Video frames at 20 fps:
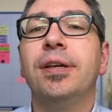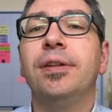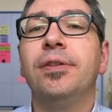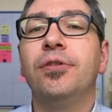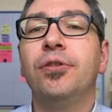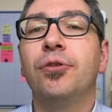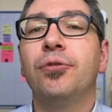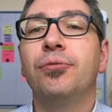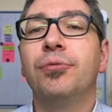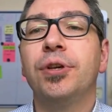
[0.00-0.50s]

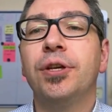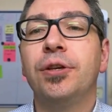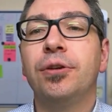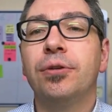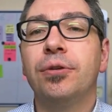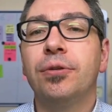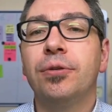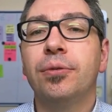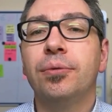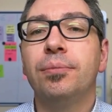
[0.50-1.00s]
in the
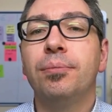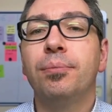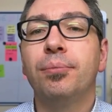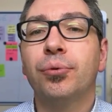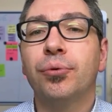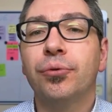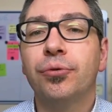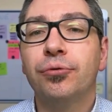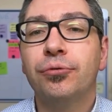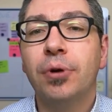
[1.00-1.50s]
regular
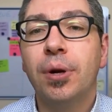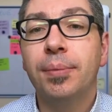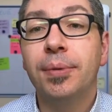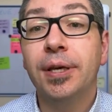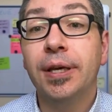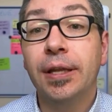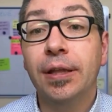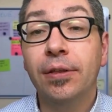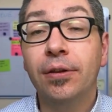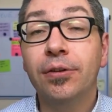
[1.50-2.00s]

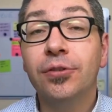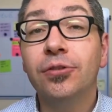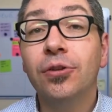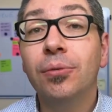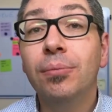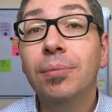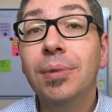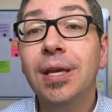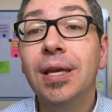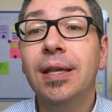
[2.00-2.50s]
programming. It
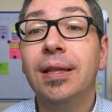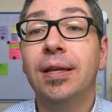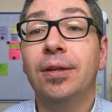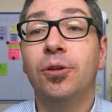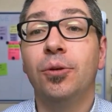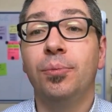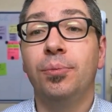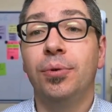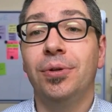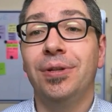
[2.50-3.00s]
doesn't mean
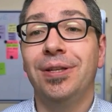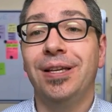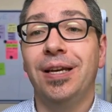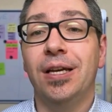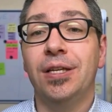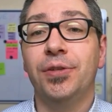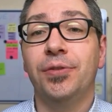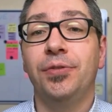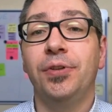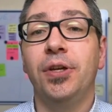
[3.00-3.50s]
that the
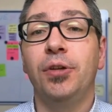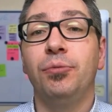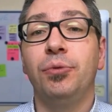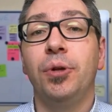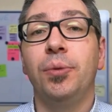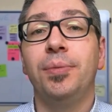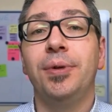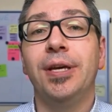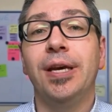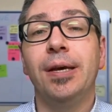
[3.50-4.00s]
podcast feed
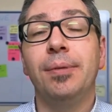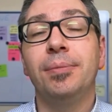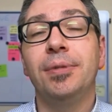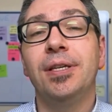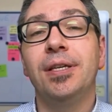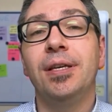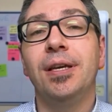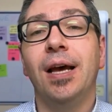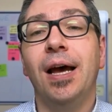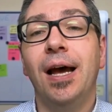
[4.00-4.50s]
will be
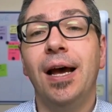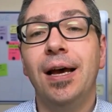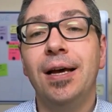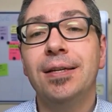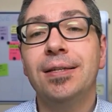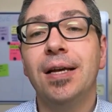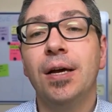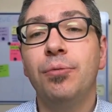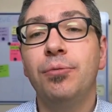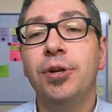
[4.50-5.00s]
empty,
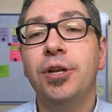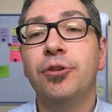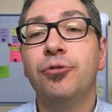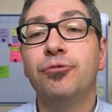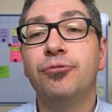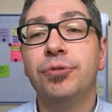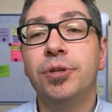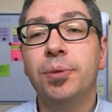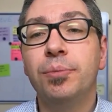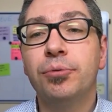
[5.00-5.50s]
as I
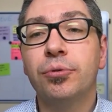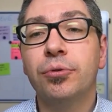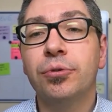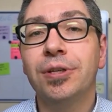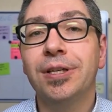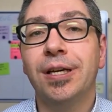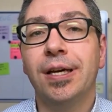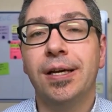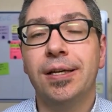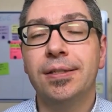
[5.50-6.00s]
will
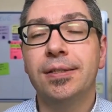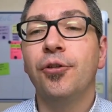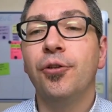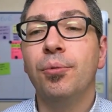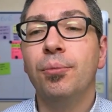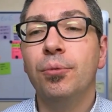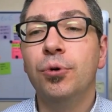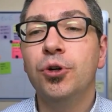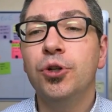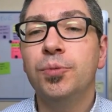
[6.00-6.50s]
rebroadcast
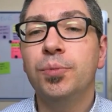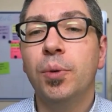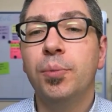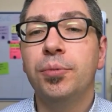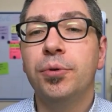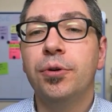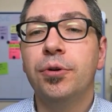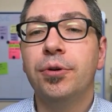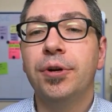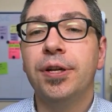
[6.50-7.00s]
the most
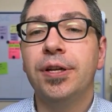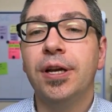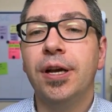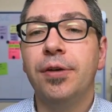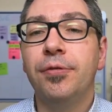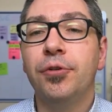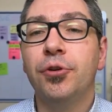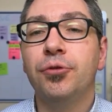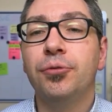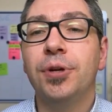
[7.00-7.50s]
popular
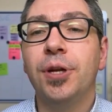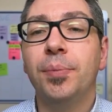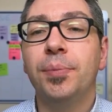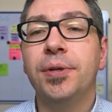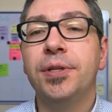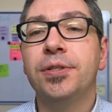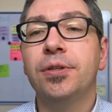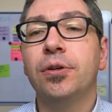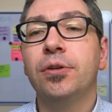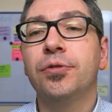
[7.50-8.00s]
and evergreen
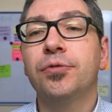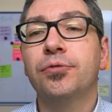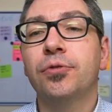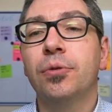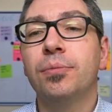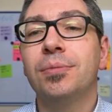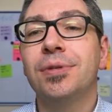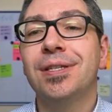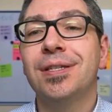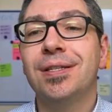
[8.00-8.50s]
episodes
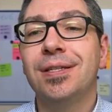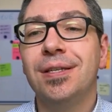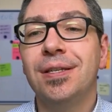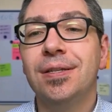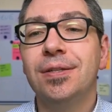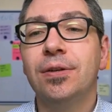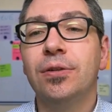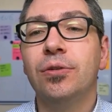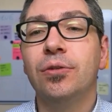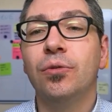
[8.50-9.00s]
from
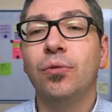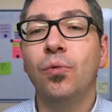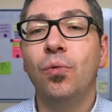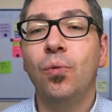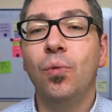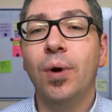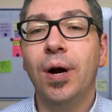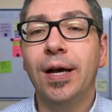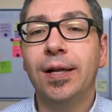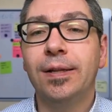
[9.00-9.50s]

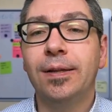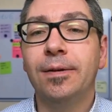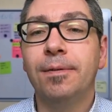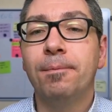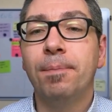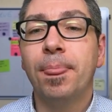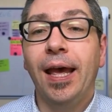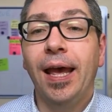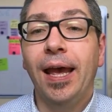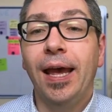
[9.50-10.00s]
Season
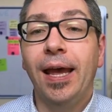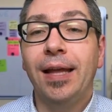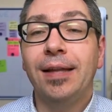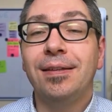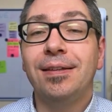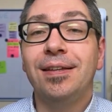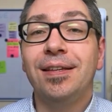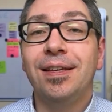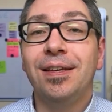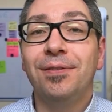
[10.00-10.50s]
1.
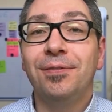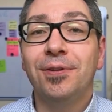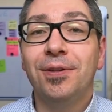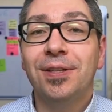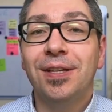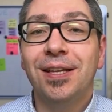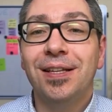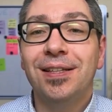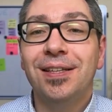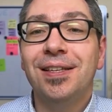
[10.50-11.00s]
And
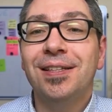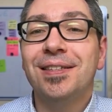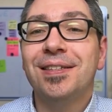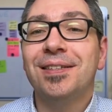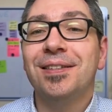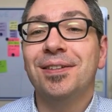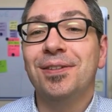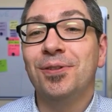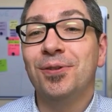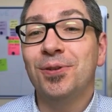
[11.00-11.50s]
given that
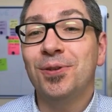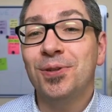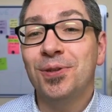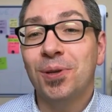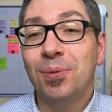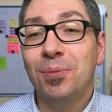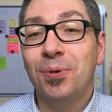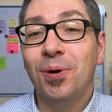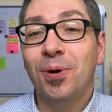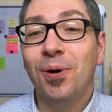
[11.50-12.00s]
it's the
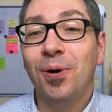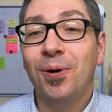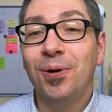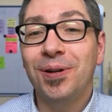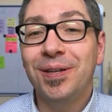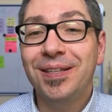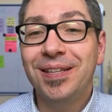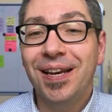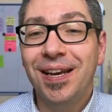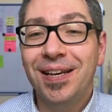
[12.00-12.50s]
summer
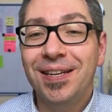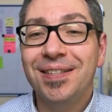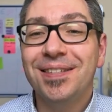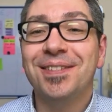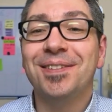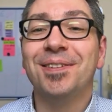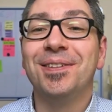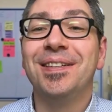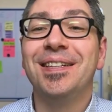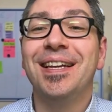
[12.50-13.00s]

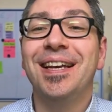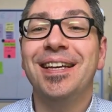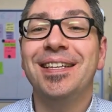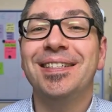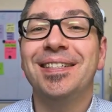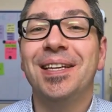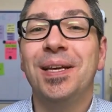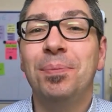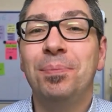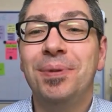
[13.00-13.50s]
holidays, the
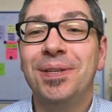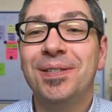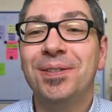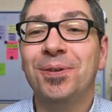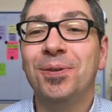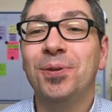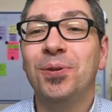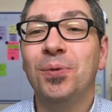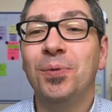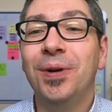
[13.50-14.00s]
next
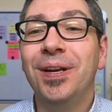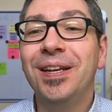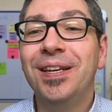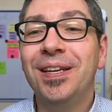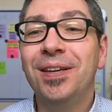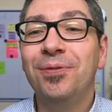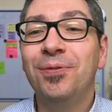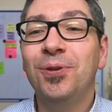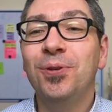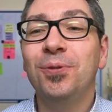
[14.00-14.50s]
episode will
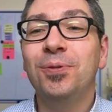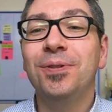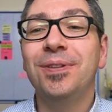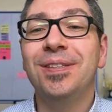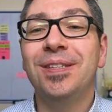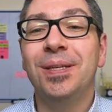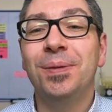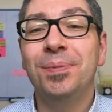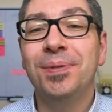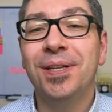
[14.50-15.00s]
give
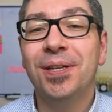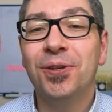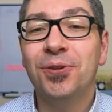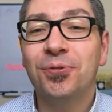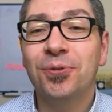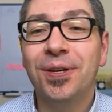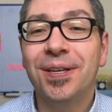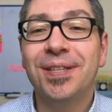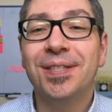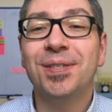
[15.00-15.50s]
you tips and
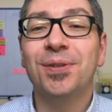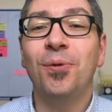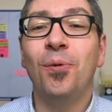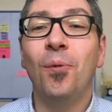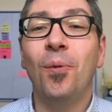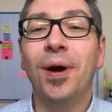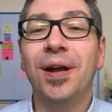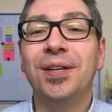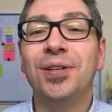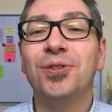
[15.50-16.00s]
tricks
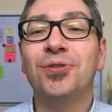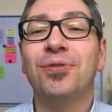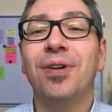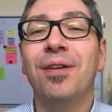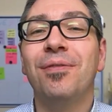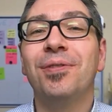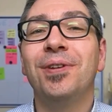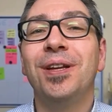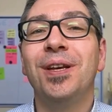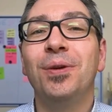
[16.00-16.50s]
when
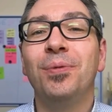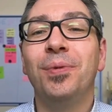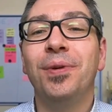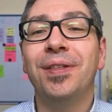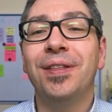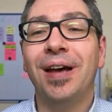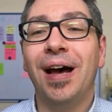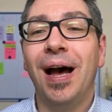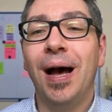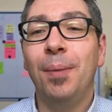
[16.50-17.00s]
traveling
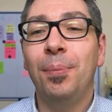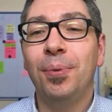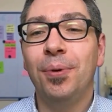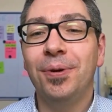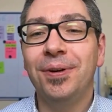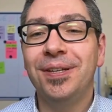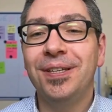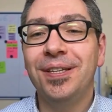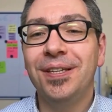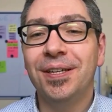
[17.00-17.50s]
with
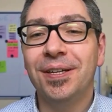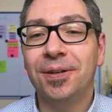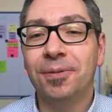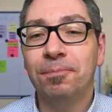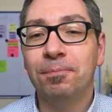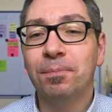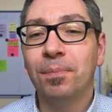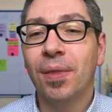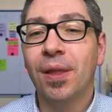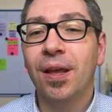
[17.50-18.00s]
Apple
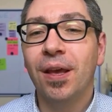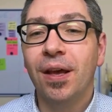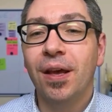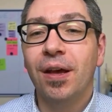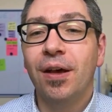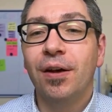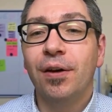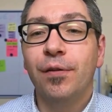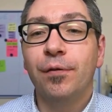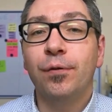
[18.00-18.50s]
gear.
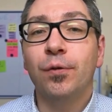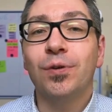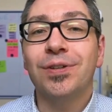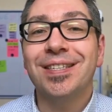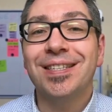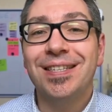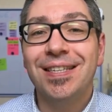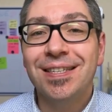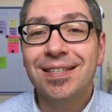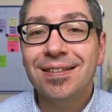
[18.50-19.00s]

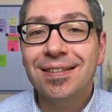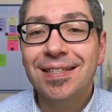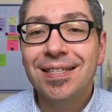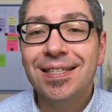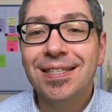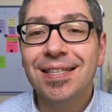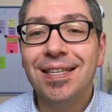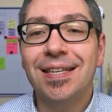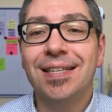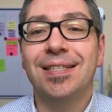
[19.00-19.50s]
For Season
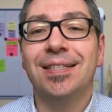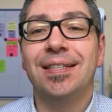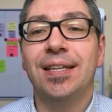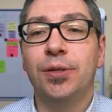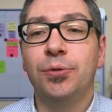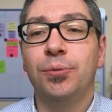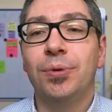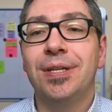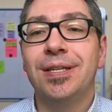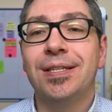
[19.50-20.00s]
6
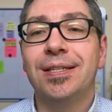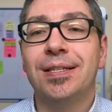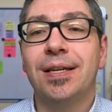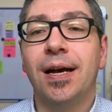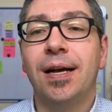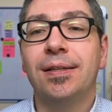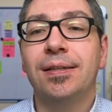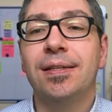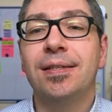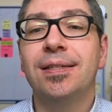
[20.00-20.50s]
that will
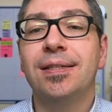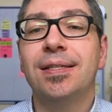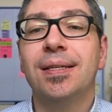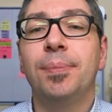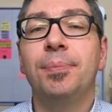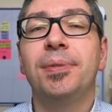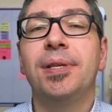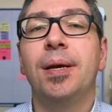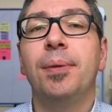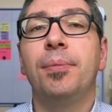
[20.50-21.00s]
start in
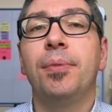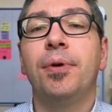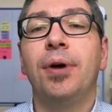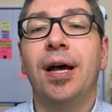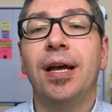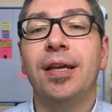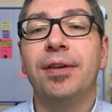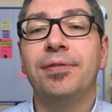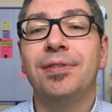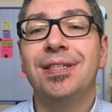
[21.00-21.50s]
September,
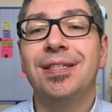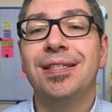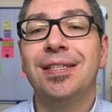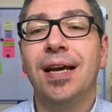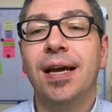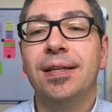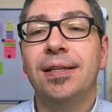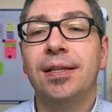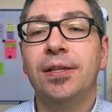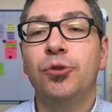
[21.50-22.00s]
I have
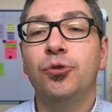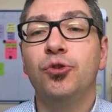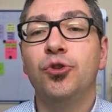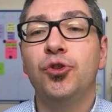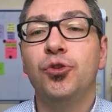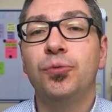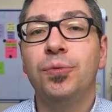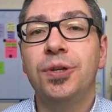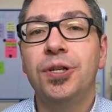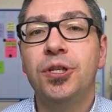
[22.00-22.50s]
decided to
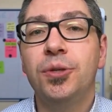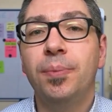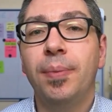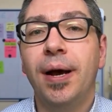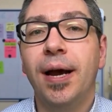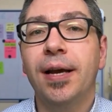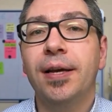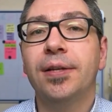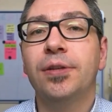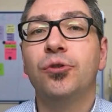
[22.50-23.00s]
switch
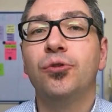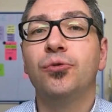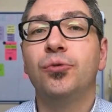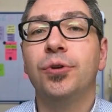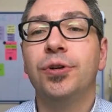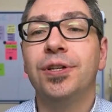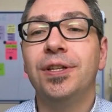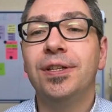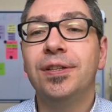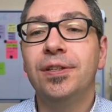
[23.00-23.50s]
back
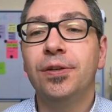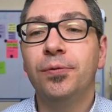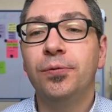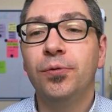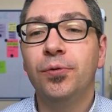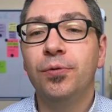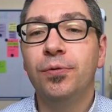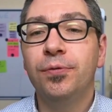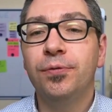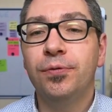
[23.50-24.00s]
to an
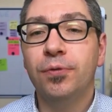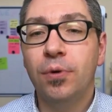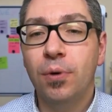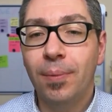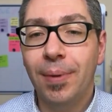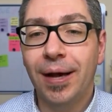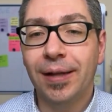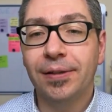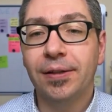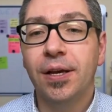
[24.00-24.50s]
interview
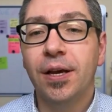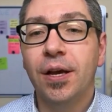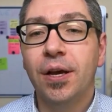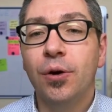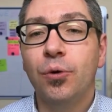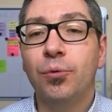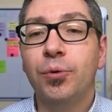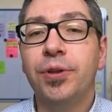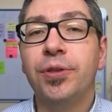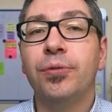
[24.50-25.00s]
format,
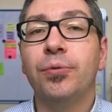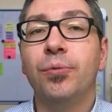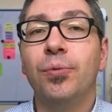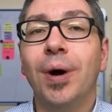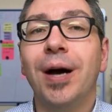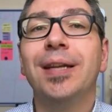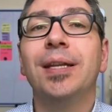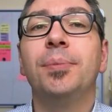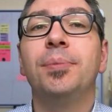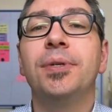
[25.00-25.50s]
with
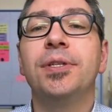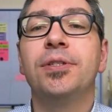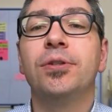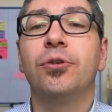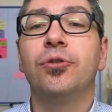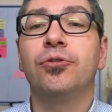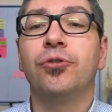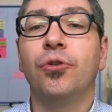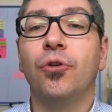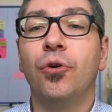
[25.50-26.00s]
one
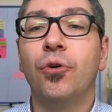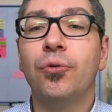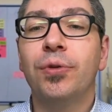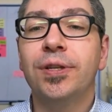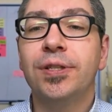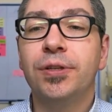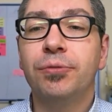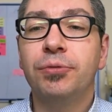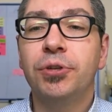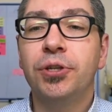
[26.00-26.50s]
episode
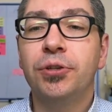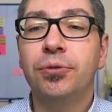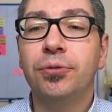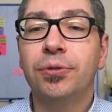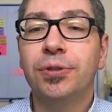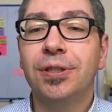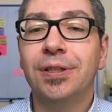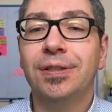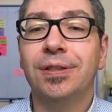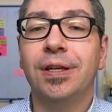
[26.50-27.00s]
already
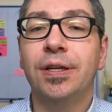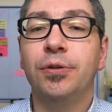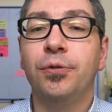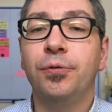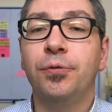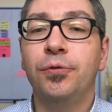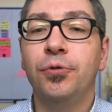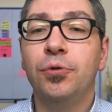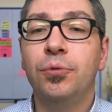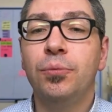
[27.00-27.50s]
recorded and
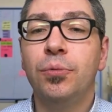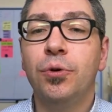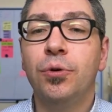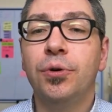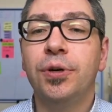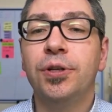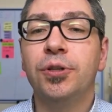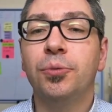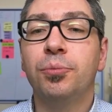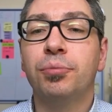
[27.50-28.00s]
a few
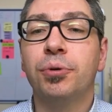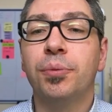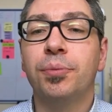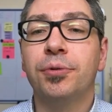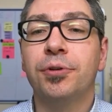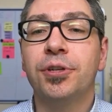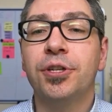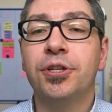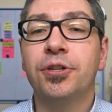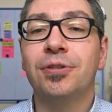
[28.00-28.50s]
more in the
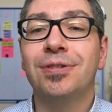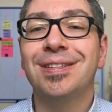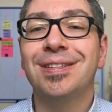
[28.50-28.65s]
preparation